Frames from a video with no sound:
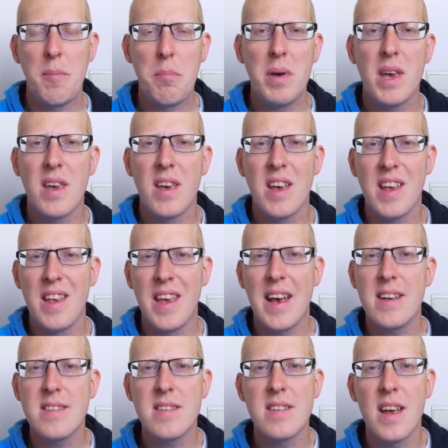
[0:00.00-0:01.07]
big
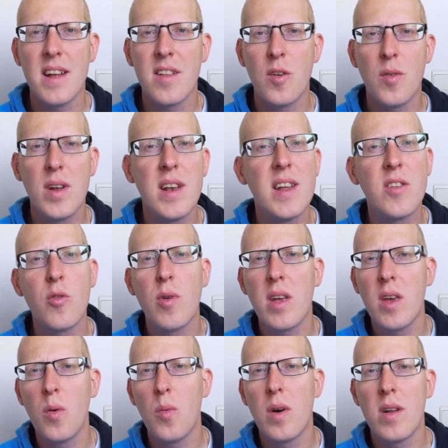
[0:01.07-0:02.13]
guess and a really
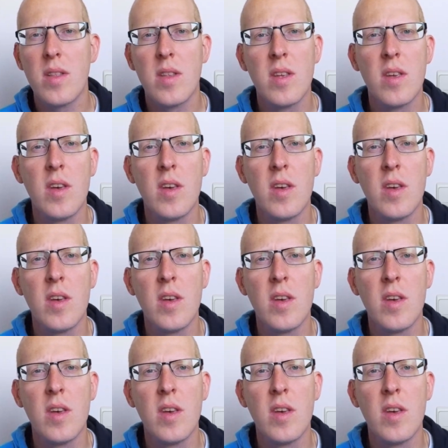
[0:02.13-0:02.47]
tricky one